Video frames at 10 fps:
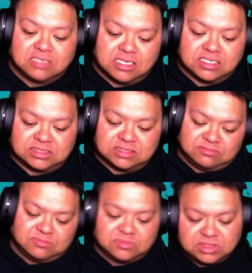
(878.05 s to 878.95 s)
And it's
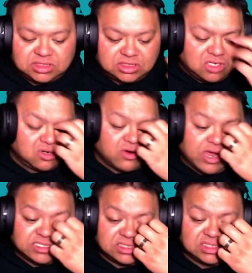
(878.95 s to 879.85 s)
so
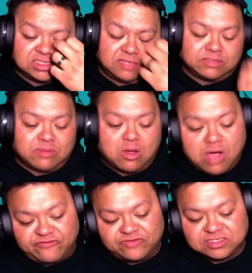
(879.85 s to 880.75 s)
great to see something my
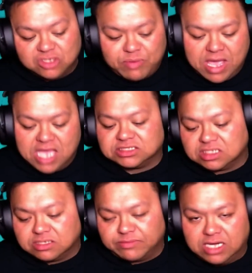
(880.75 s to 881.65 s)
wife is so
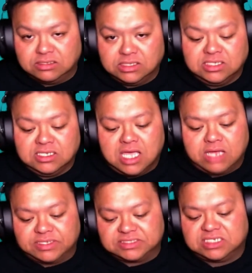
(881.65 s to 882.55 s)
passionate about,
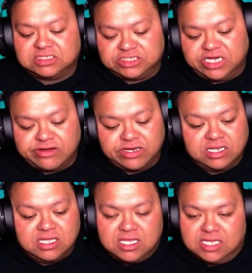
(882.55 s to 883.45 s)
and my son share it,
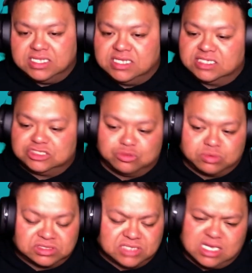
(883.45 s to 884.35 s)
and he gets
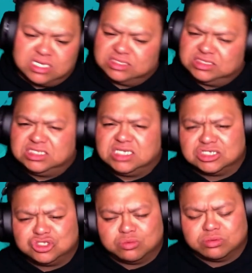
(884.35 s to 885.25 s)
super excited, and she
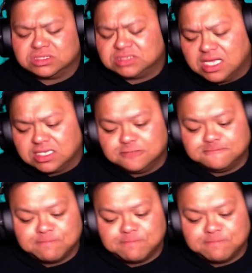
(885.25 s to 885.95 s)
gets super excited.